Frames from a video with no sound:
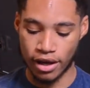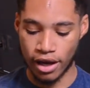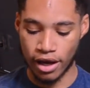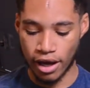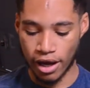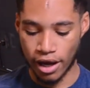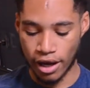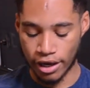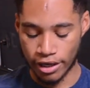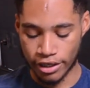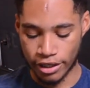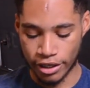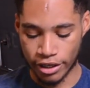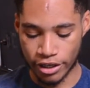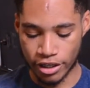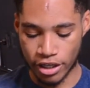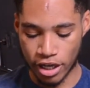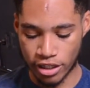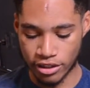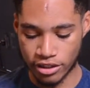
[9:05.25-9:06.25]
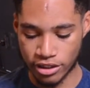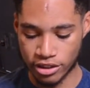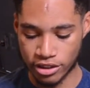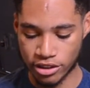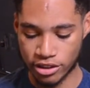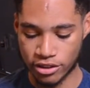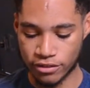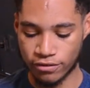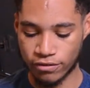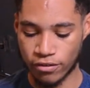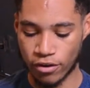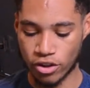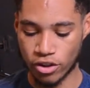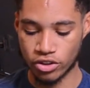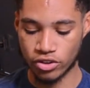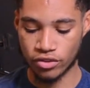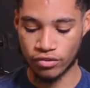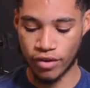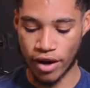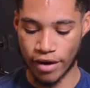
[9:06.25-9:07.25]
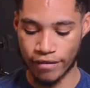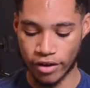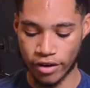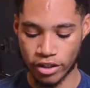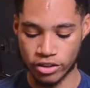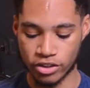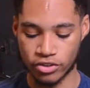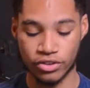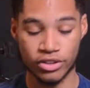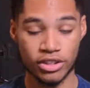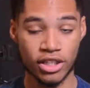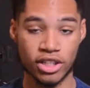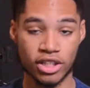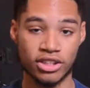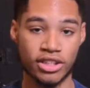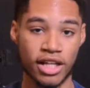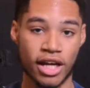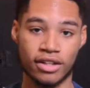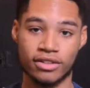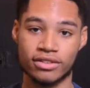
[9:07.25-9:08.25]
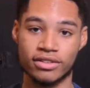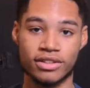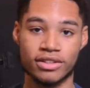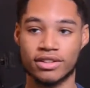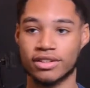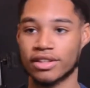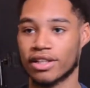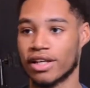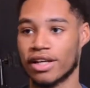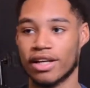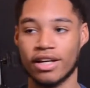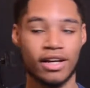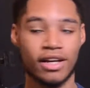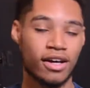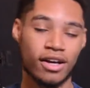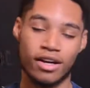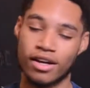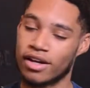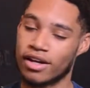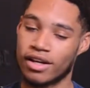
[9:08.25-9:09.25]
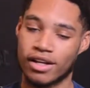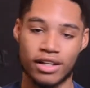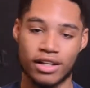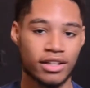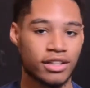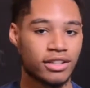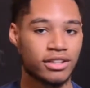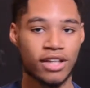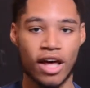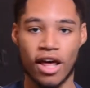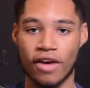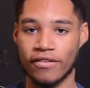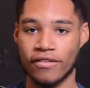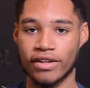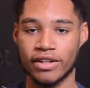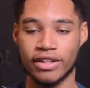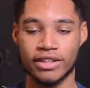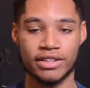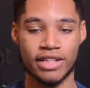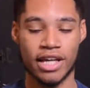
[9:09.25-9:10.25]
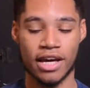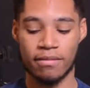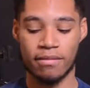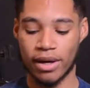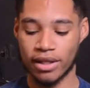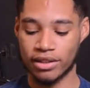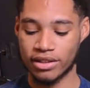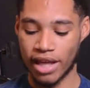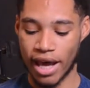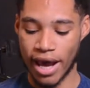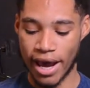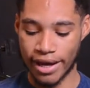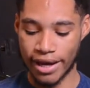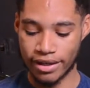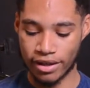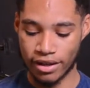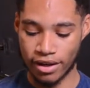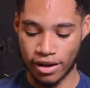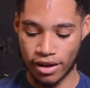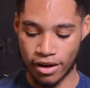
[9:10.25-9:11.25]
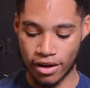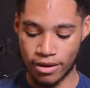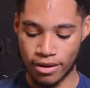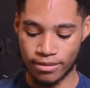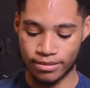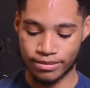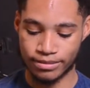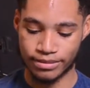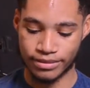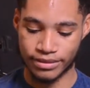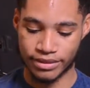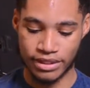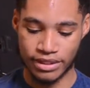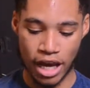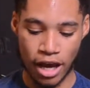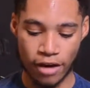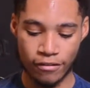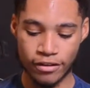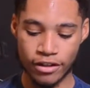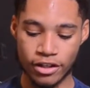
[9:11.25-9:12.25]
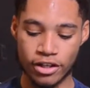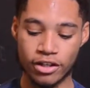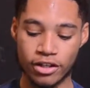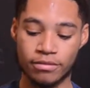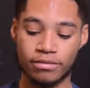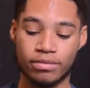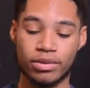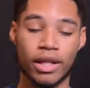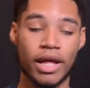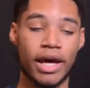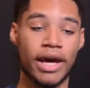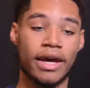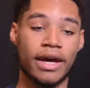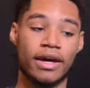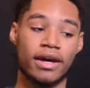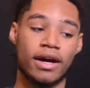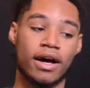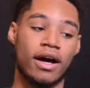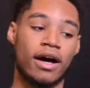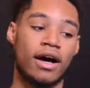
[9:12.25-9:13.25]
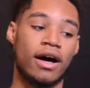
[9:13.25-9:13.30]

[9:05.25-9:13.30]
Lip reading: Kirk Cousins, 405 yards, 3 touchdowns. Sorry, really need to say about that. Dalvin couldn't play.